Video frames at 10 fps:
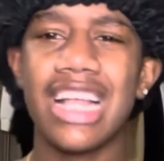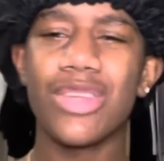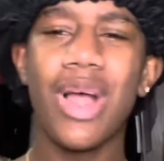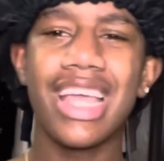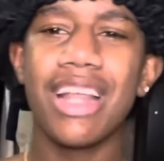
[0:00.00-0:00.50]

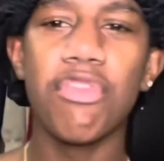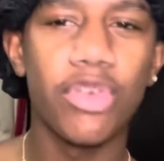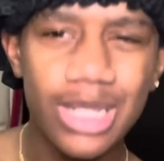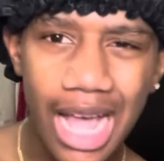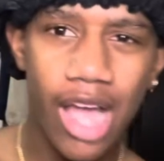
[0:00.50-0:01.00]
that's why I can never
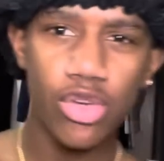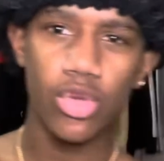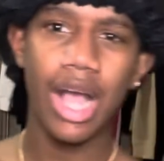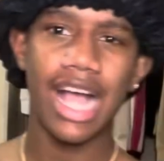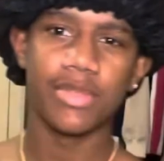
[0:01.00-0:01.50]
rely on
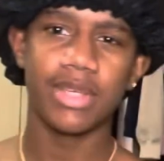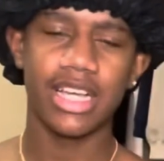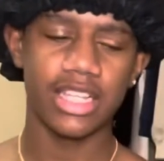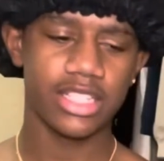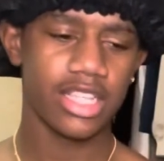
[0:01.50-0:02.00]
you guys
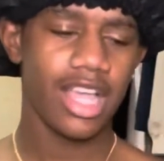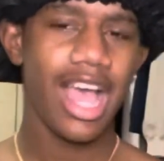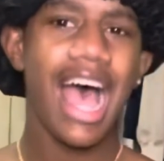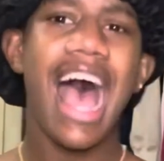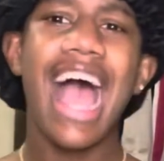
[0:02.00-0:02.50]
because
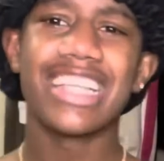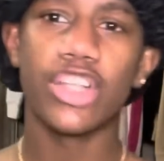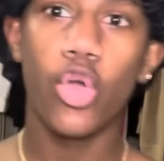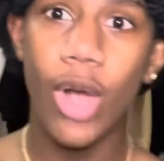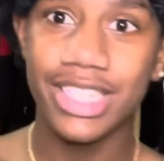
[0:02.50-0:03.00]
I
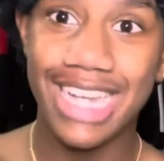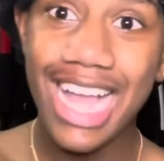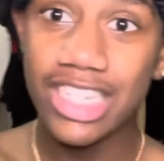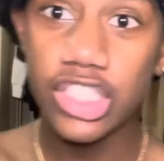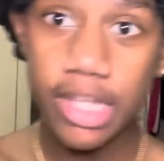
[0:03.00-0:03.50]
asked a question.
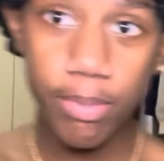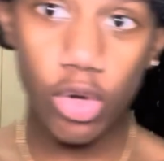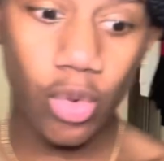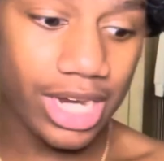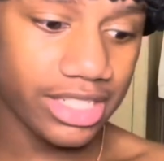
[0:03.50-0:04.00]
I asked a
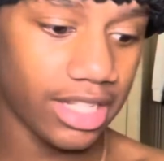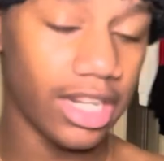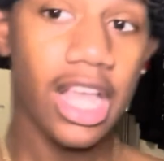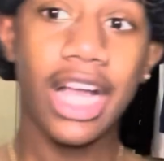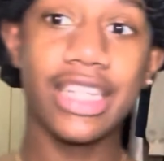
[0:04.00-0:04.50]
simple question.